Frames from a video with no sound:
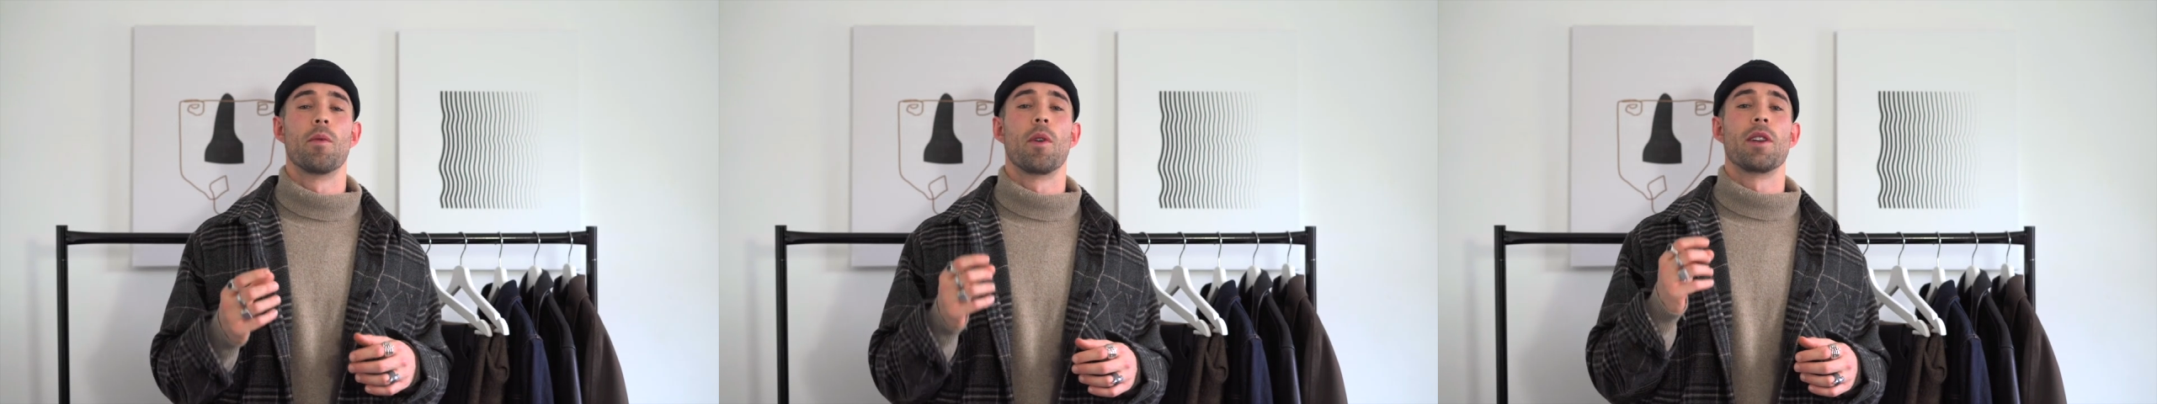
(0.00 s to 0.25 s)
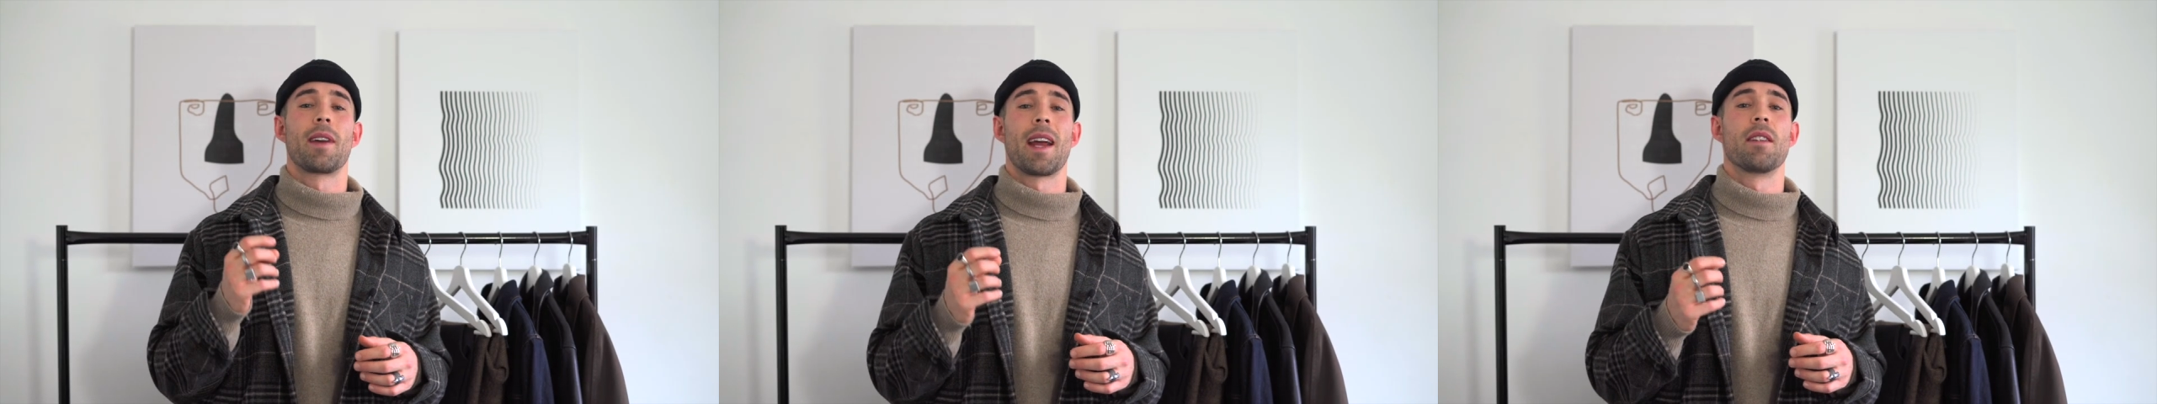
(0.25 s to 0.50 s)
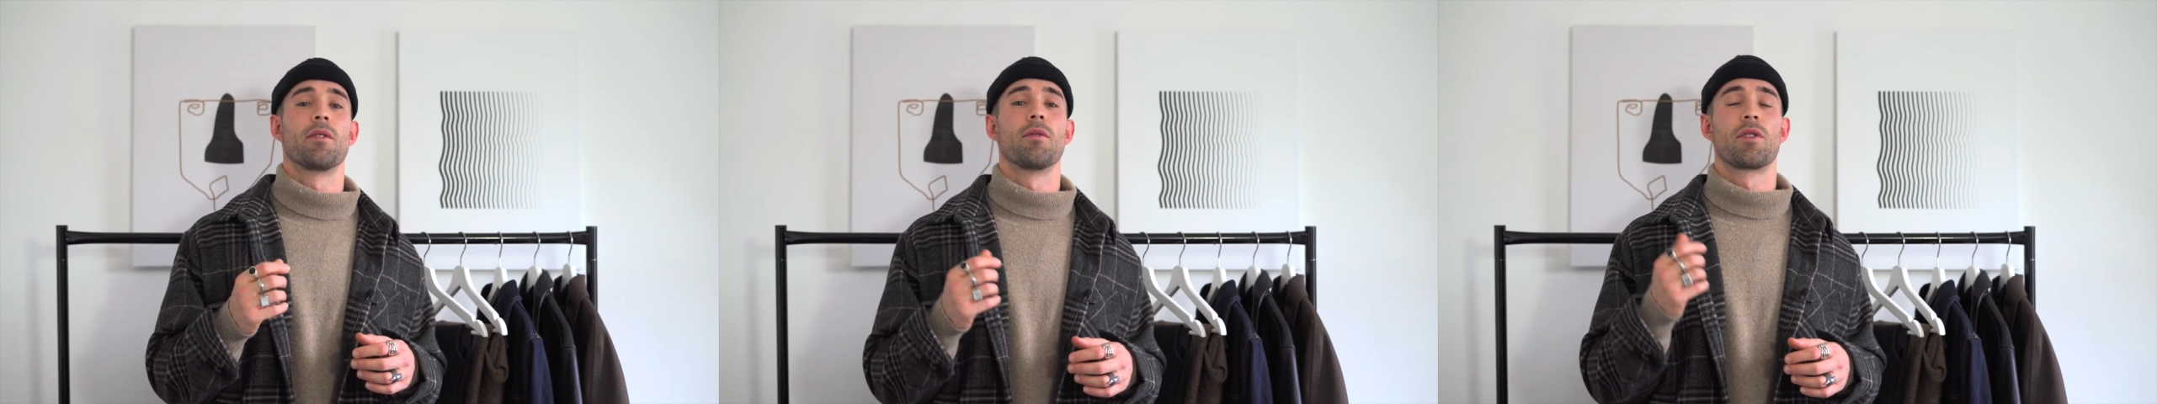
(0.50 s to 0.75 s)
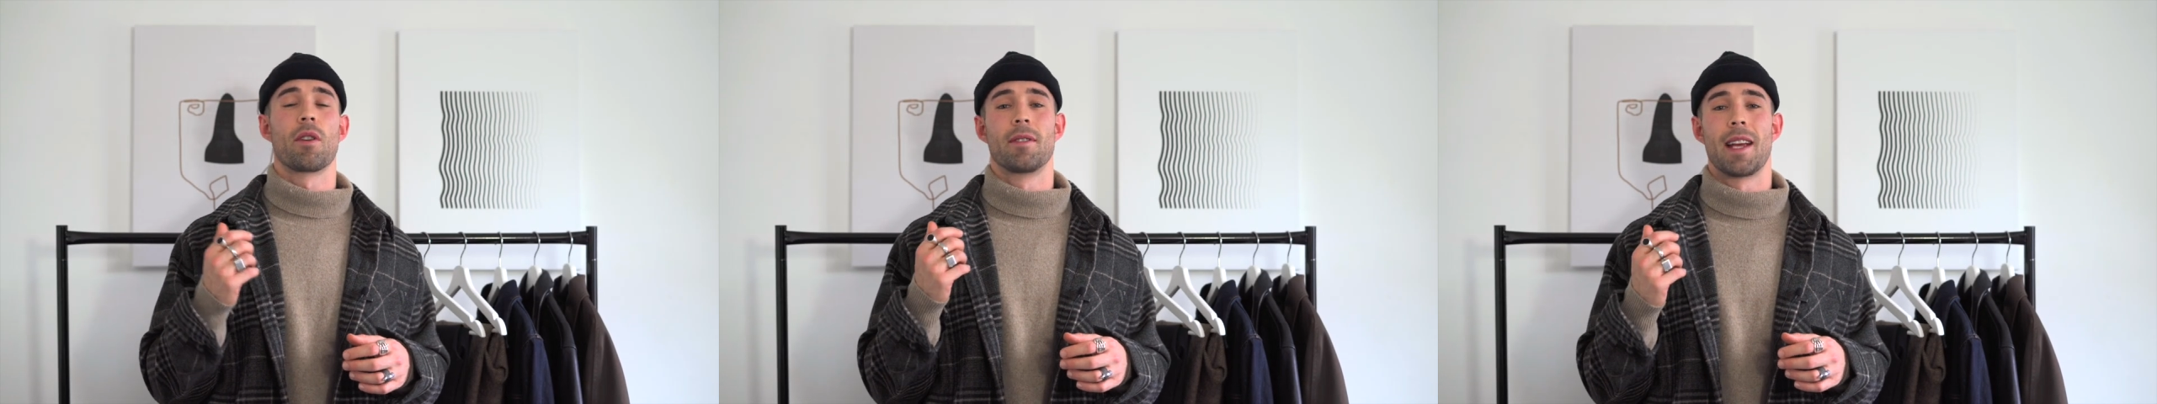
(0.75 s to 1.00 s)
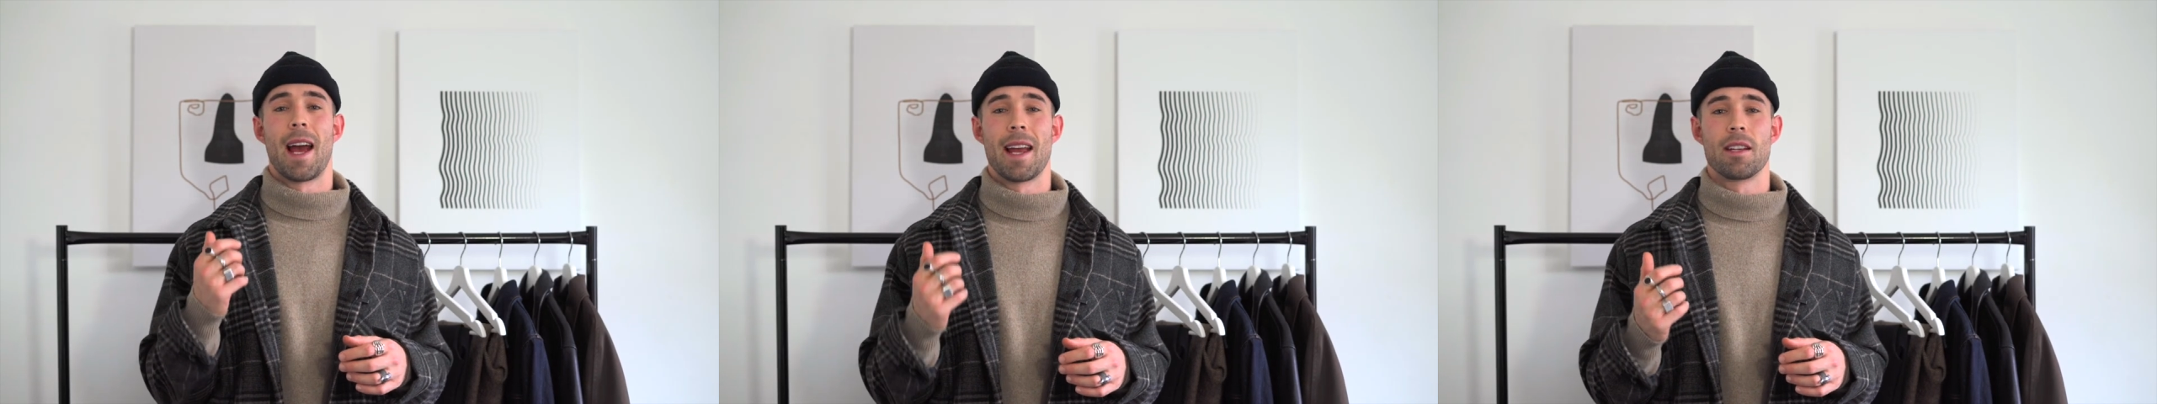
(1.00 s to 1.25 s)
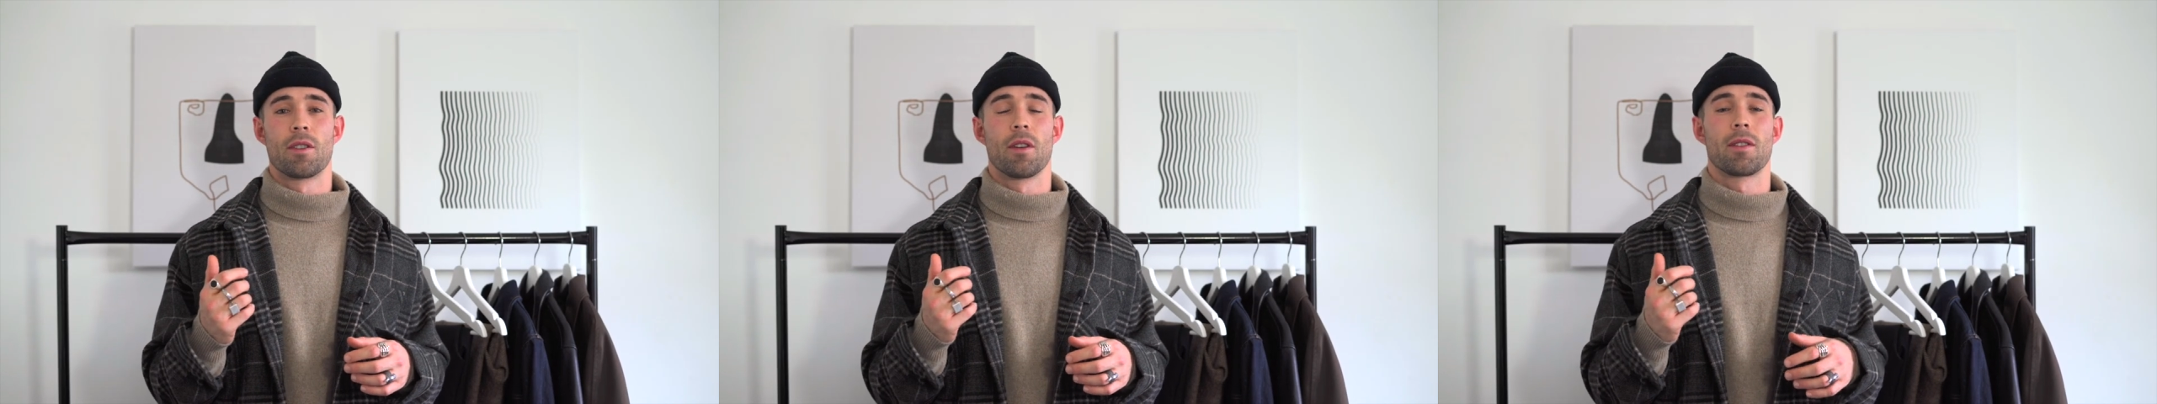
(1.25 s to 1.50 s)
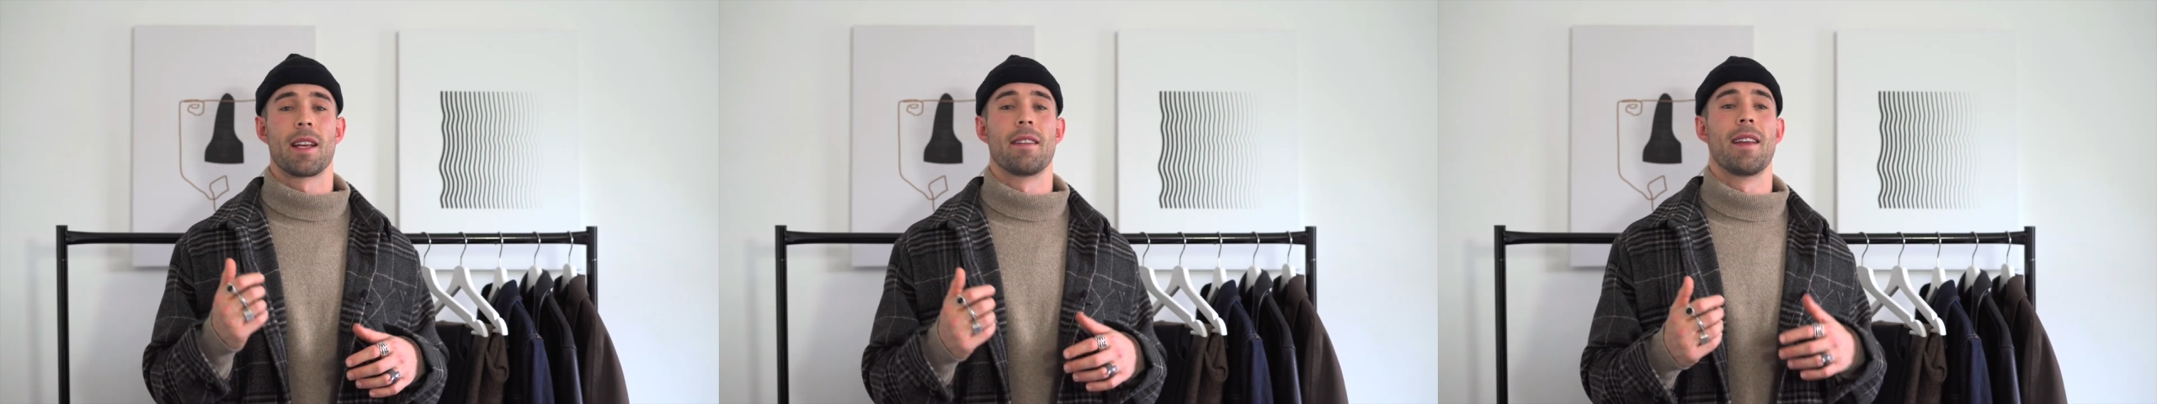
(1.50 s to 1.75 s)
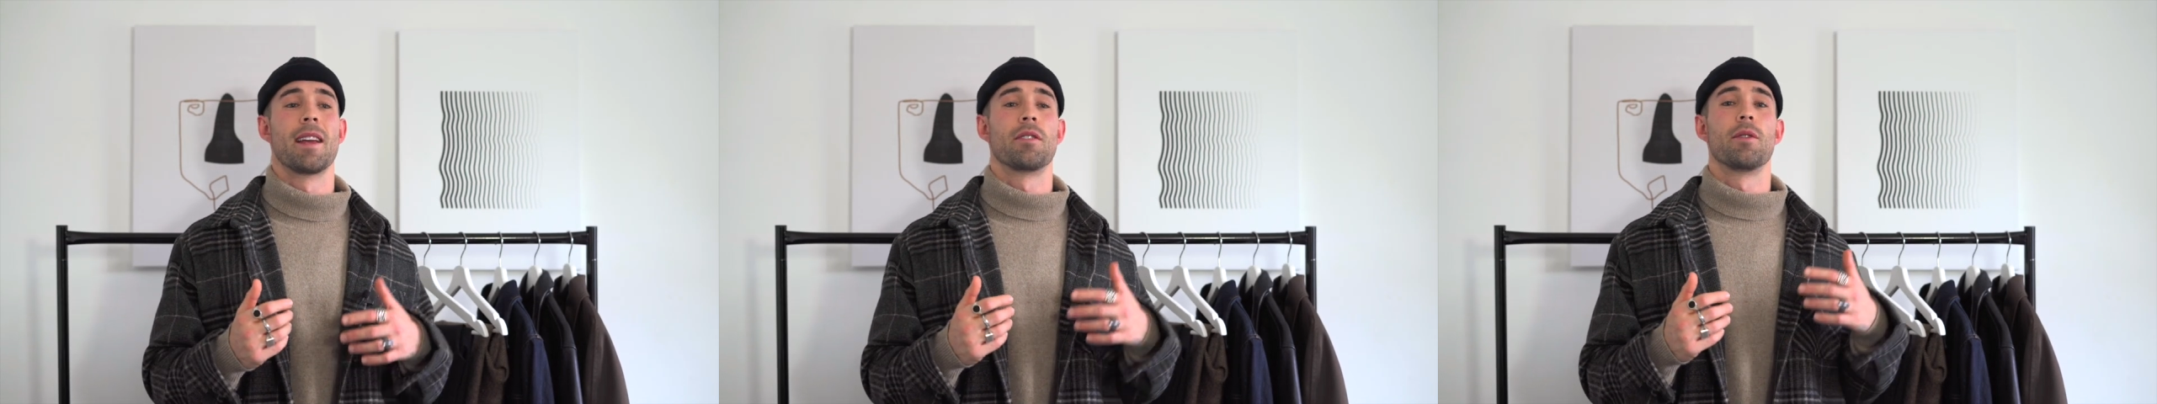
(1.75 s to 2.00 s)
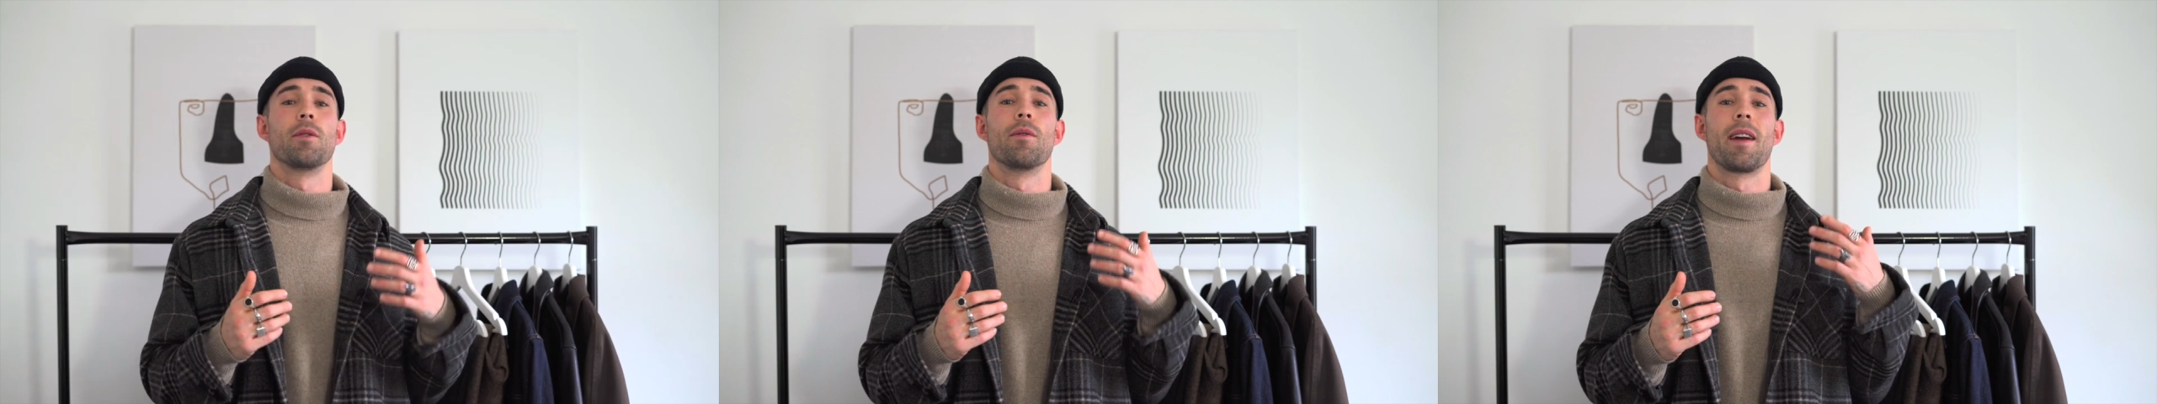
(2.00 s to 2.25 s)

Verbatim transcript: what you can do is go to ASOS and theirs do